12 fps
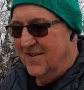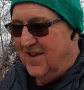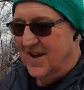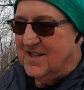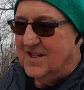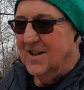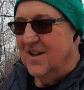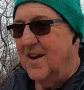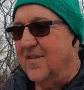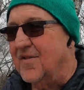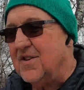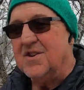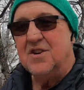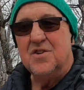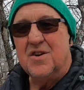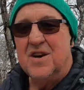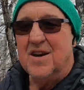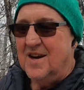Thanks a lot for
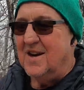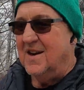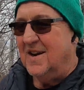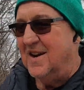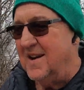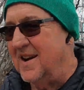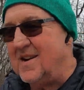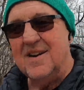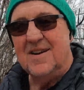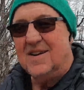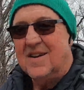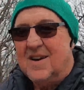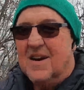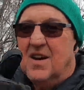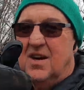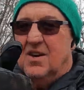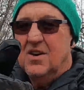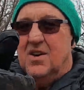tuning in, and
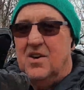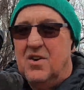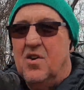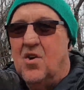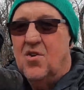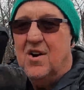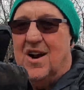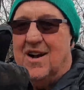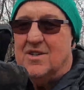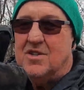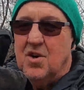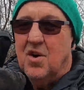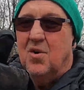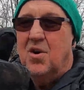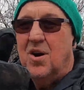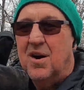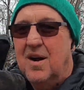go Riders go.